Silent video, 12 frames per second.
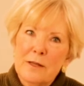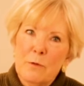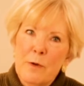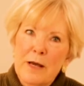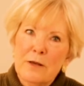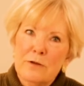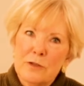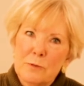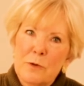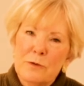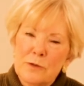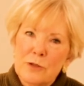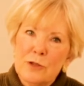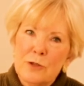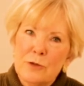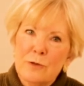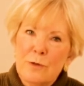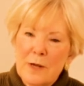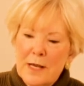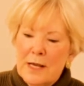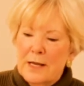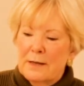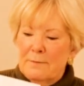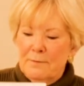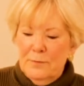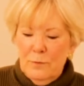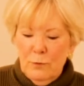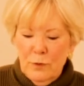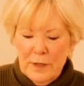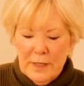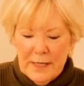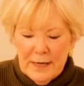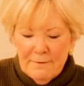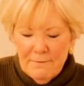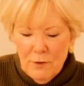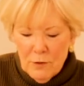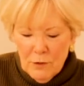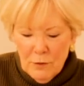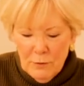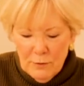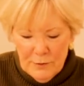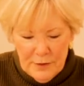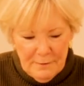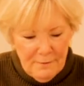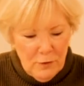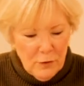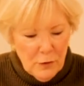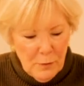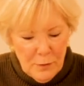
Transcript: the way you're supposed to. Really, the focal